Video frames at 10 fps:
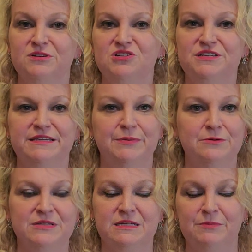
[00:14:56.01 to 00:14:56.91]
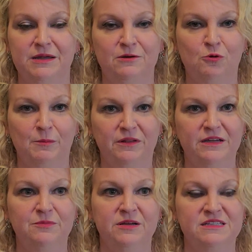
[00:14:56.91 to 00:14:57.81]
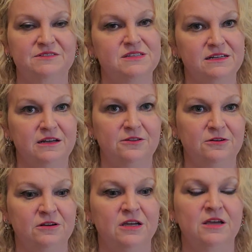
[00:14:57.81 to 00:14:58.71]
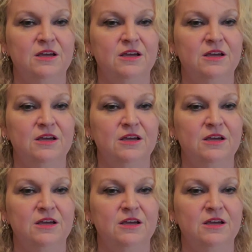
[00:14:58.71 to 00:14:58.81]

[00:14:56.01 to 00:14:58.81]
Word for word: but she's supposed to be normally because I've seen other